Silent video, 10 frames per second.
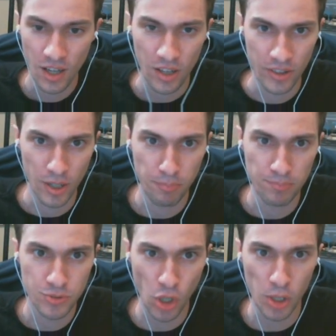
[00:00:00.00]
the
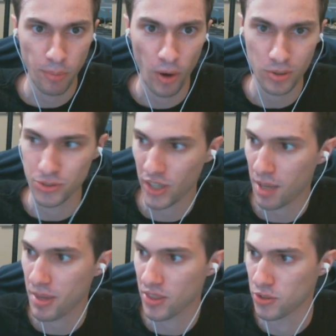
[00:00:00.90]
solid particles can't
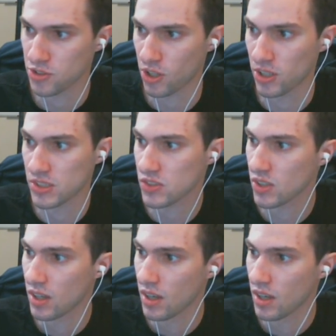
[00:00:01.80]
make those turns.